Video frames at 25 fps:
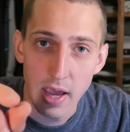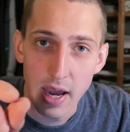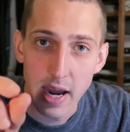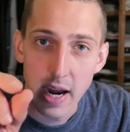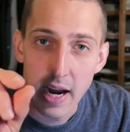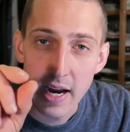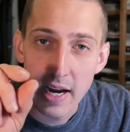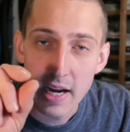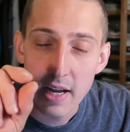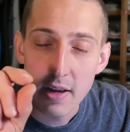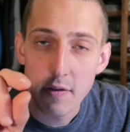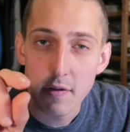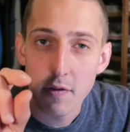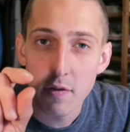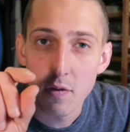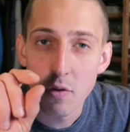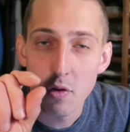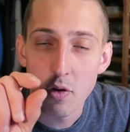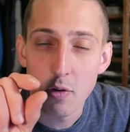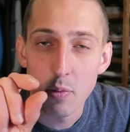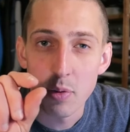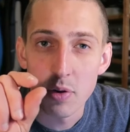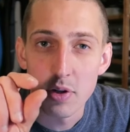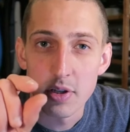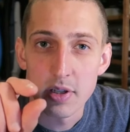
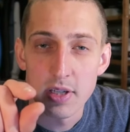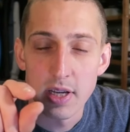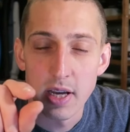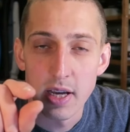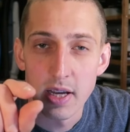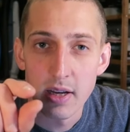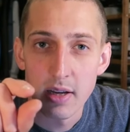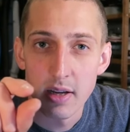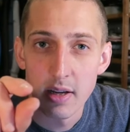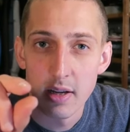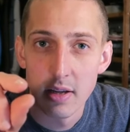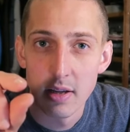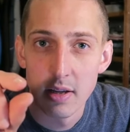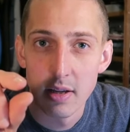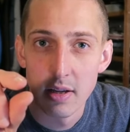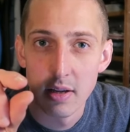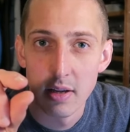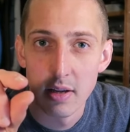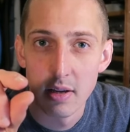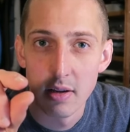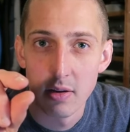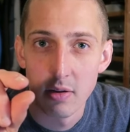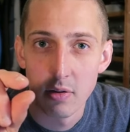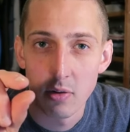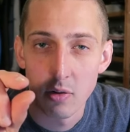84%,
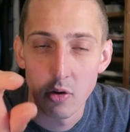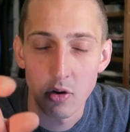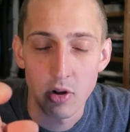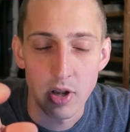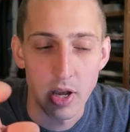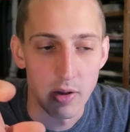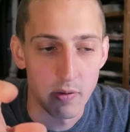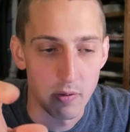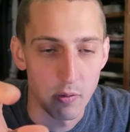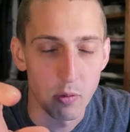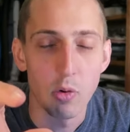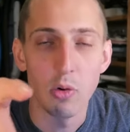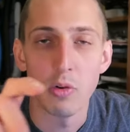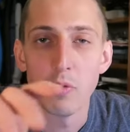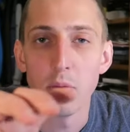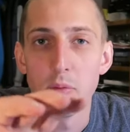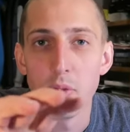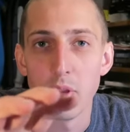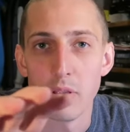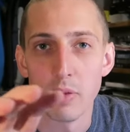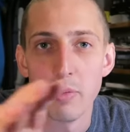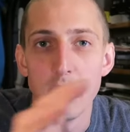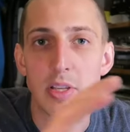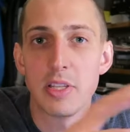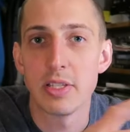okay,
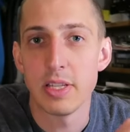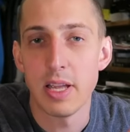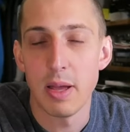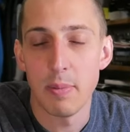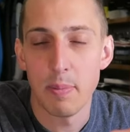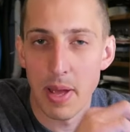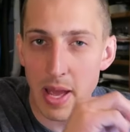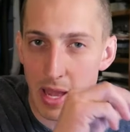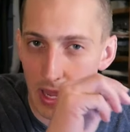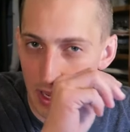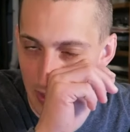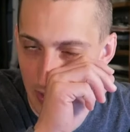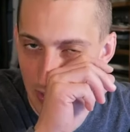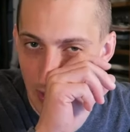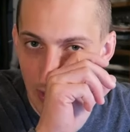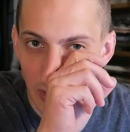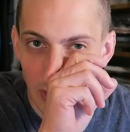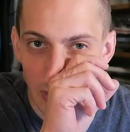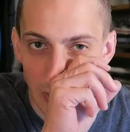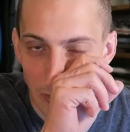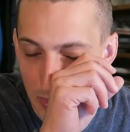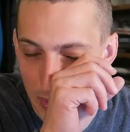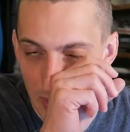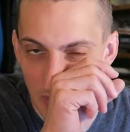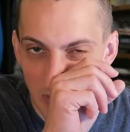well, let me step back a
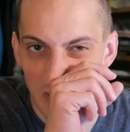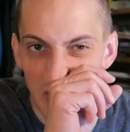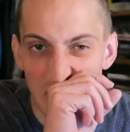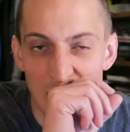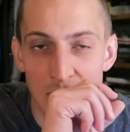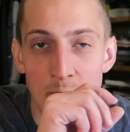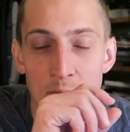little bit.